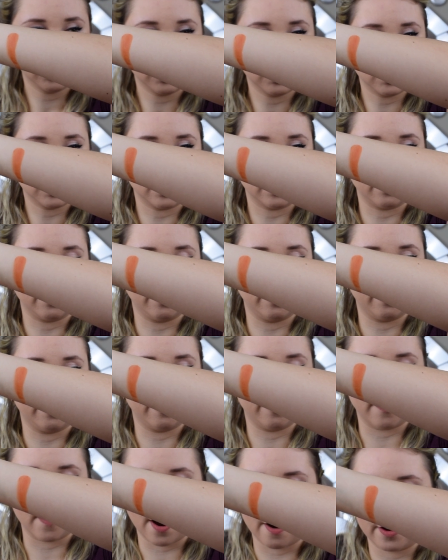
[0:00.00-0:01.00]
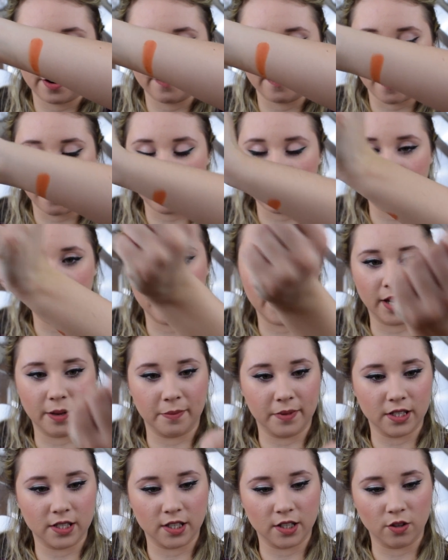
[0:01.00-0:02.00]
It's a very, very
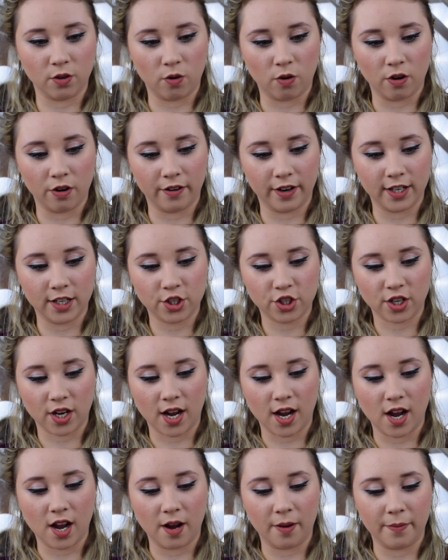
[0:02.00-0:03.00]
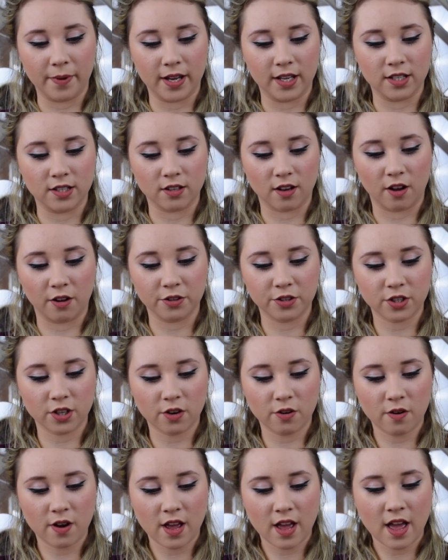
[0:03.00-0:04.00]
pigmented orange. It's
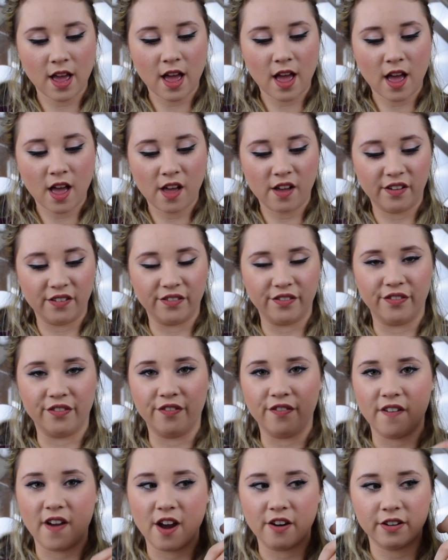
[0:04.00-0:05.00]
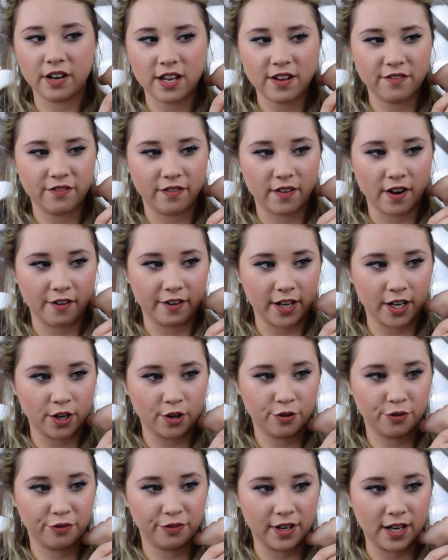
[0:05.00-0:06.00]
also very, very
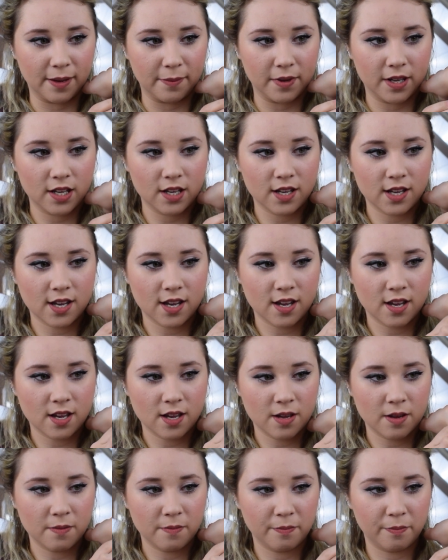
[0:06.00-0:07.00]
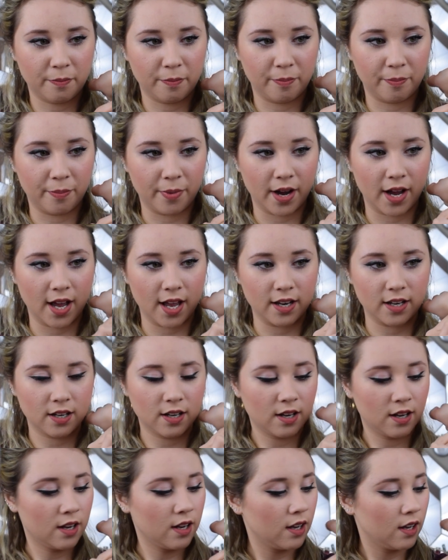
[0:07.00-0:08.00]
creamy, but
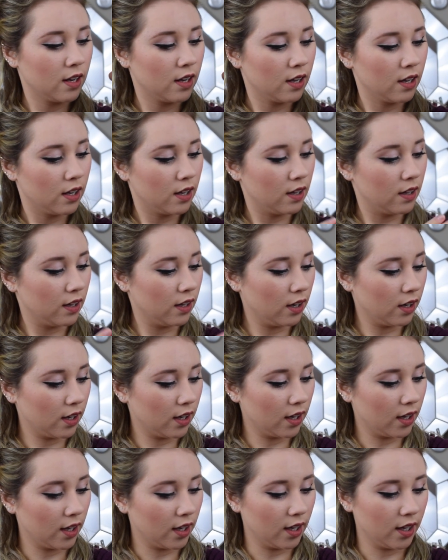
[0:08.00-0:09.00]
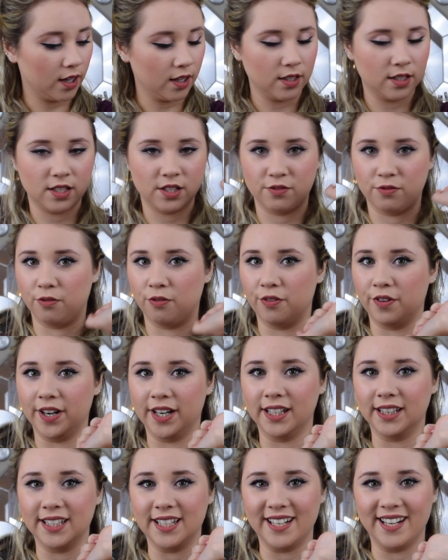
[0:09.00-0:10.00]
it's
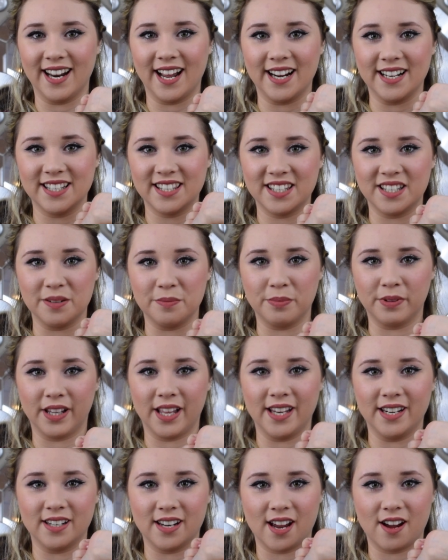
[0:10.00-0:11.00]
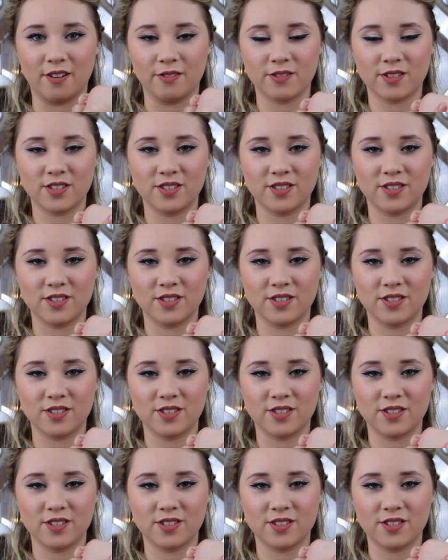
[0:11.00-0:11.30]
really nice to blend out.